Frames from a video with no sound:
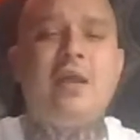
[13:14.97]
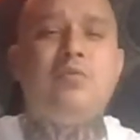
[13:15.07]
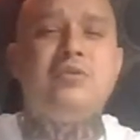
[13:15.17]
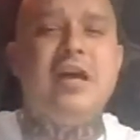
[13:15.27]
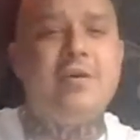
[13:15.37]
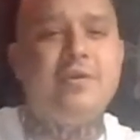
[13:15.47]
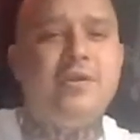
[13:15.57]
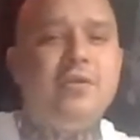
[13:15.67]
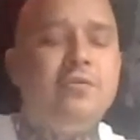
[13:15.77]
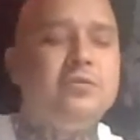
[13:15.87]
was out,
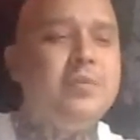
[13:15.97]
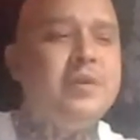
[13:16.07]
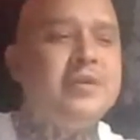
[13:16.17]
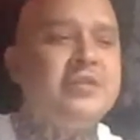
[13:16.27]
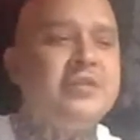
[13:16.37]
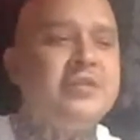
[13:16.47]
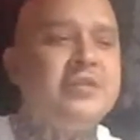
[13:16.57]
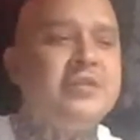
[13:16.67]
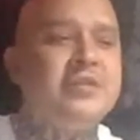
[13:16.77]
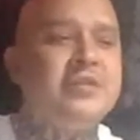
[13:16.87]
you know, especially because of
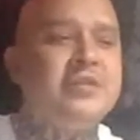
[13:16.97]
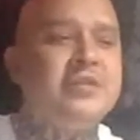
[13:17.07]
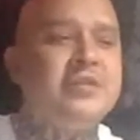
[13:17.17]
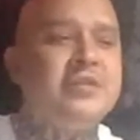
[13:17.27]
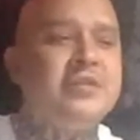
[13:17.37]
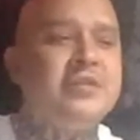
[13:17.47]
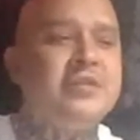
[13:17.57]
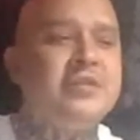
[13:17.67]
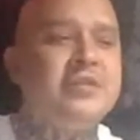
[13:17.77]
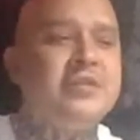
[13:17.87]
the whole siete
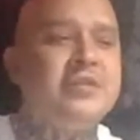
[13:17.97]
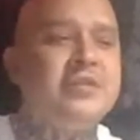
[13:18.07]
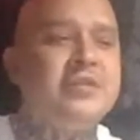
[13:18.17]
and all that.